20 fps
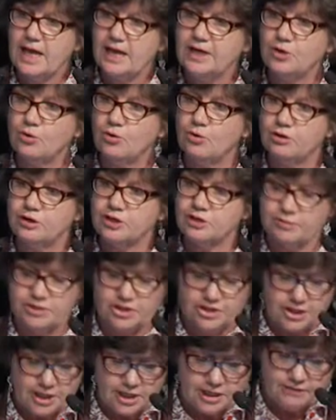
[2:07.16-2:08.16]
And in order to
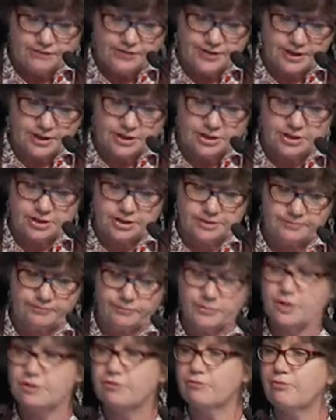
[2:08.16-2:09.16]
achieve this,
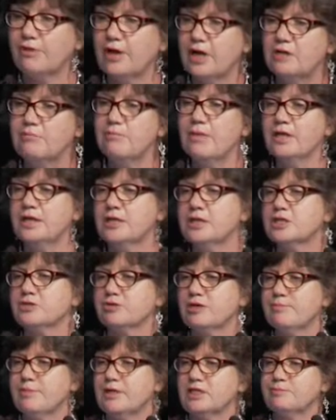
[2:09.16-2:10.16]
the red meat
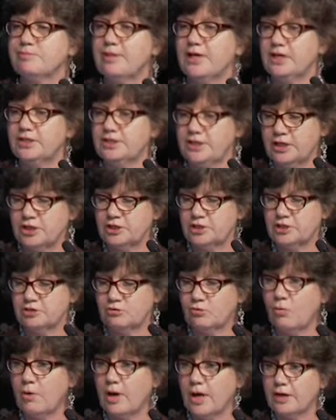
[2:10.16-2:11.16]
industry must pay attention
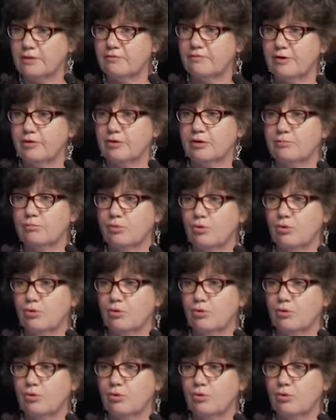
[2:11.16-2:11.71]
to one very